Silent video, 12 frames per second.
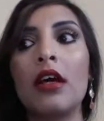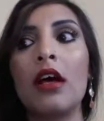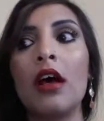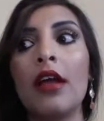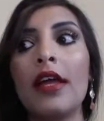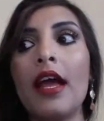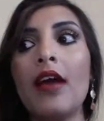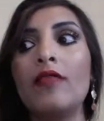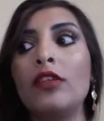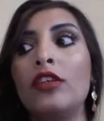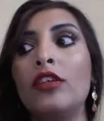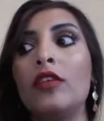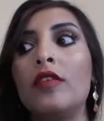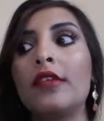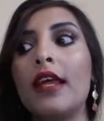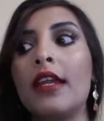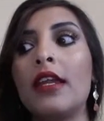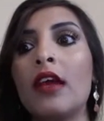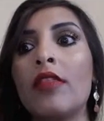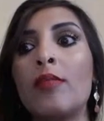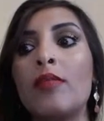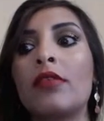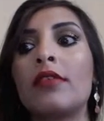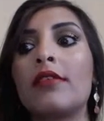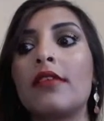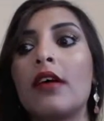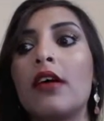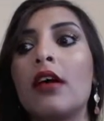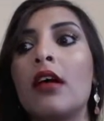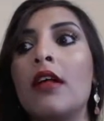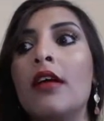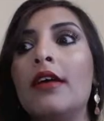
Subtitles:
I haven't used any other bronzer